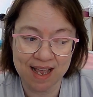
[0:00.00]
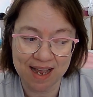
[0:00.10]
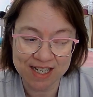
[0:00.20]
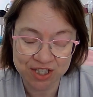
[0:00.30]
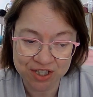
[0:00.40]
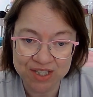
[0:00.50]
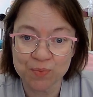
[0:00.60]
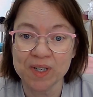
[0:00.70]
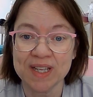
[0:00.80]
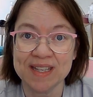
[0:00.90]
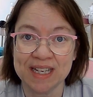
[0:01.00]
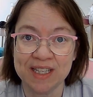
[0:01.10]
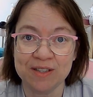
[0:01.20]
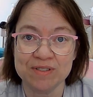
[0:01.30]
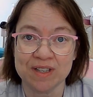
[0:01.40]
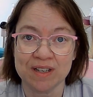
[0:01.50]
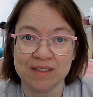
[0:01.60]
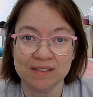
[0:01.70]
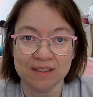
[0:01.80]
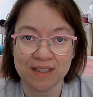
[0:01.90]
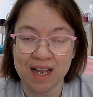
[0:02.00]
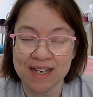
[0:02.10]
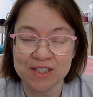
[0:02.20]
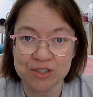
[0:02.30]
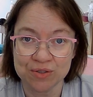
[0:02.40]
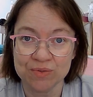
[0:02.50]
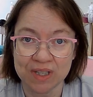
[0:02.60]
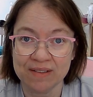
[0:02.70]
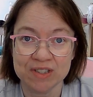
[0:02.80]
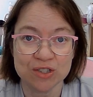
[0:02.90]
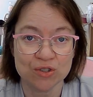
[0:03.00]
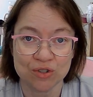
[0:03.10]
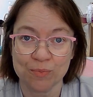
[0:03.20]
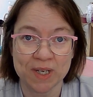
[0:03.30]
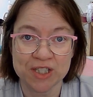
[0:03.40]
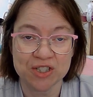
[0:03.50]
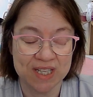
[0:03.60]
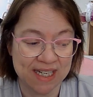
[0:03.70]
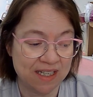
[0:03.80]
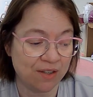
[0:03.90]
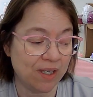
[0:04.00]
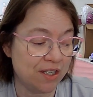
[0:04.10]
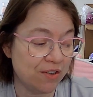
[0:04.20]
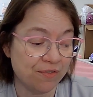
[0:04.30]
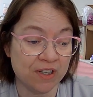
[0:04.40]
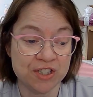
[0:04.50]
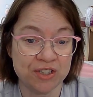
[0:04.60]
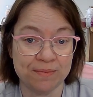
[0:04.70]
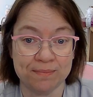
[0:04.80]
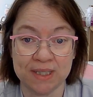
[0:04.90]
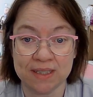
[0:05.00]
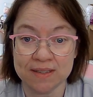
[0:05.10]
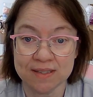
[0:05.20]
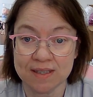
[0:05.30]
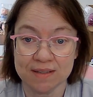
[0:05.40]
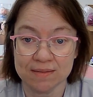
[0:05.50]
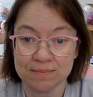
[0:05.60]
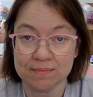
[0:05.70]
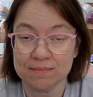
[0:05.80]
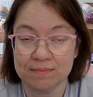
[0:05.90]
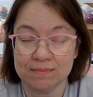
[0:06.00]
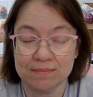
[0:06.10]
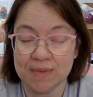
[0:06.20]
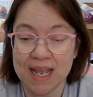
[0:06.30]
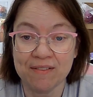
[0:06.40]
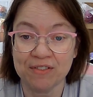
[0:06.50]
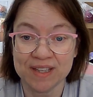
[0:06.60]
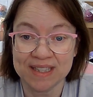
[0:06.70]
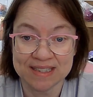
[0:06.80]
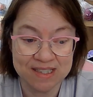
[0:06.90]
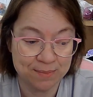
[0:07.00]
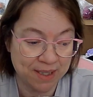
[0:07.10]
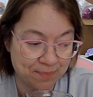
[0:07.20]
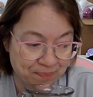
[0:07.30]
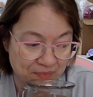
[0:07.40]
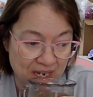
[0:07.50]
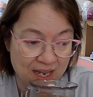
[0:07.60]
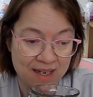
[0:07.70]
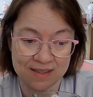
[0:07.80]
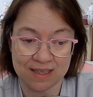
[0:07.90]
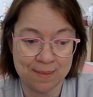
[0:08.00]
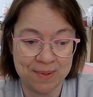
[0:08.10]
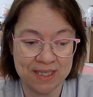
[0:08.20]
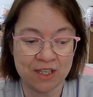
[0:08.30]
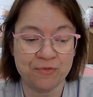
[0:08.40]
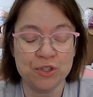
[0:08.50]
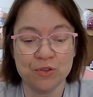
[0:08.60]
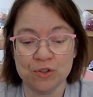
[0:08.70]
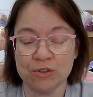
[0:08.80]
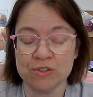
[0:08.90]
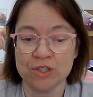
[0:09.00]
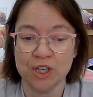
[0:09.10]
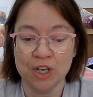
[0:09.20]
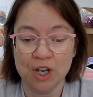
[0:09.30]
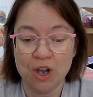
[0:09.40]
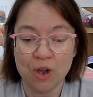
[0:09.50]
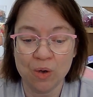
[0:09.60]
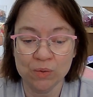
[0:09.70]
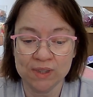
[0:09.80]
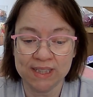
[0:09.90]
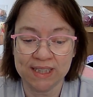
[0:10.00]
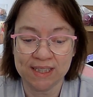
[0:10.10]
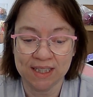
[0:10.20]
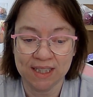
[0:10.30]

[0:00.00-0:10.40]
I just want to thank you, Dawn. I do love it so much. Thank you. And your friendship means everything to me. I mean, if you, there's only